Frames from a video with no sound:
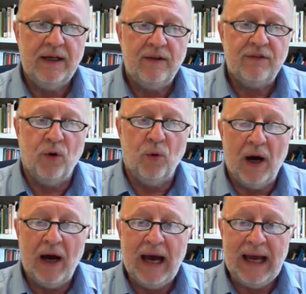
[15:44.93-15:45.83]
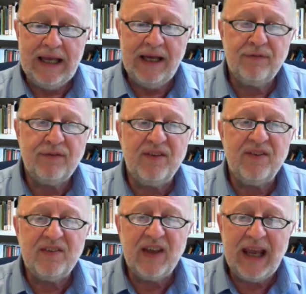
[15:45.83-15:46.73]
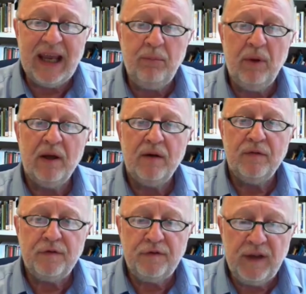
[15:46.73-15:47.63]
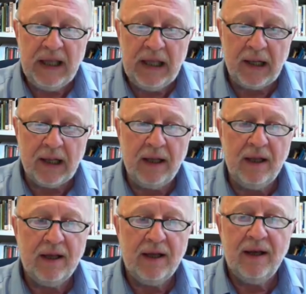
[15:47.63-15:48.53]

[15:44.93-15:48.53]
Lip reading: So I have the same feeling,